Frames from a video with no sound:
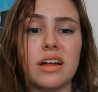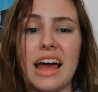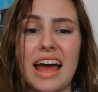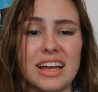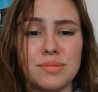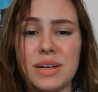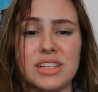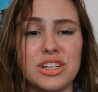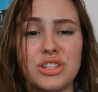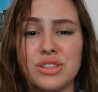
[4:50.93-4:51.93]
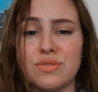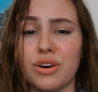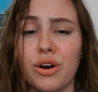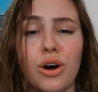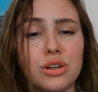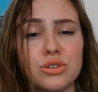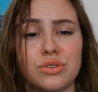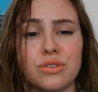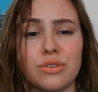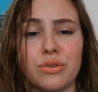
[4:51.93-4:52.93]
expectations for
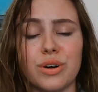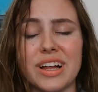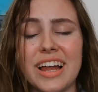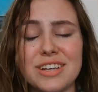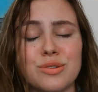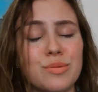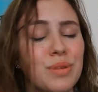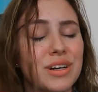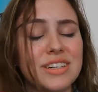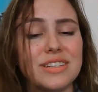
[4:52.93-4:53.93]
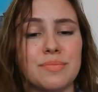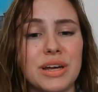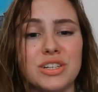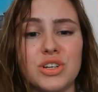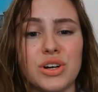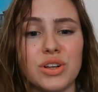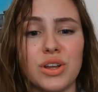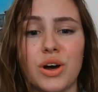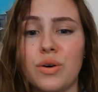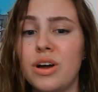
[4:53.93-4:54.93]
culture or classroom participation are
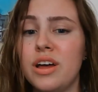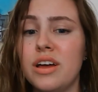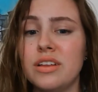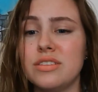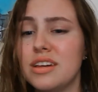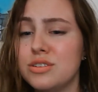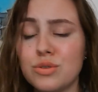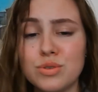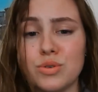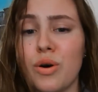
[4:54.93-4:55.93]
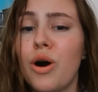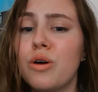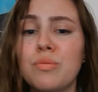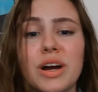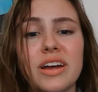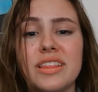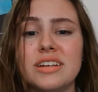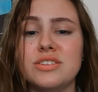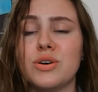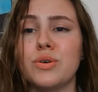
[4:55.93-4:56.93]
low. They don't do homework, they
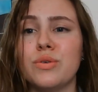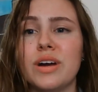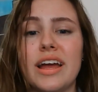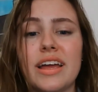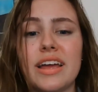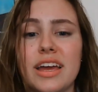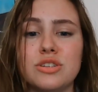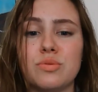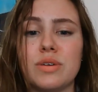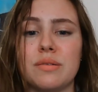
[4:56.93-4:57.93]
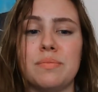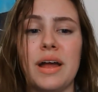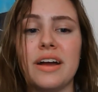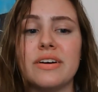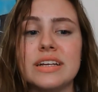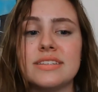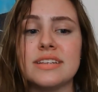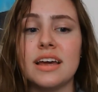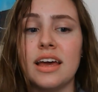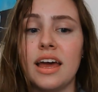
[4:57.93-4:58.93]
don't engage with the parents,
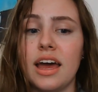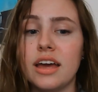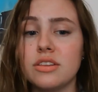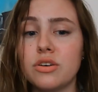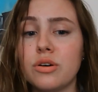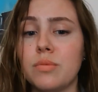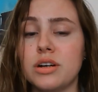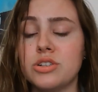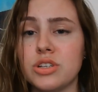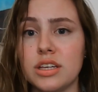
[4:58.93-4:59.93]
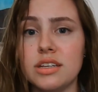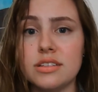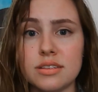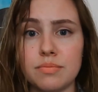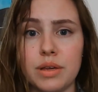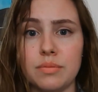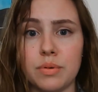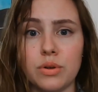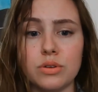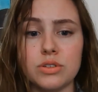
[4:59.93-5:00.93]
and local Marshallese
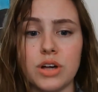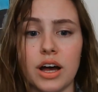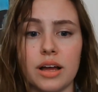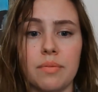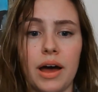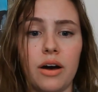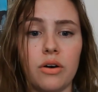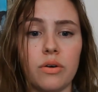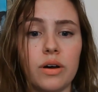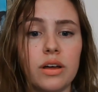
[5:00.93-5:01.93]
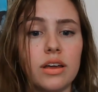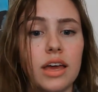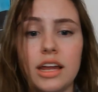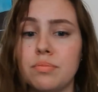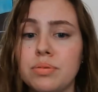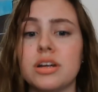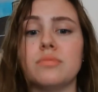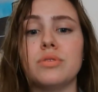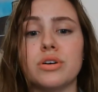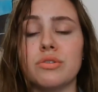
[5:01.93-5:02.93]
people talk about
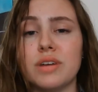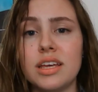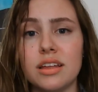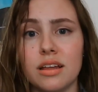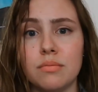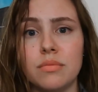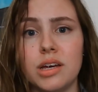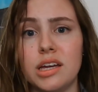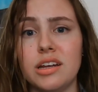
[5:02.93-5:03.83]
inapplicable curriculum, and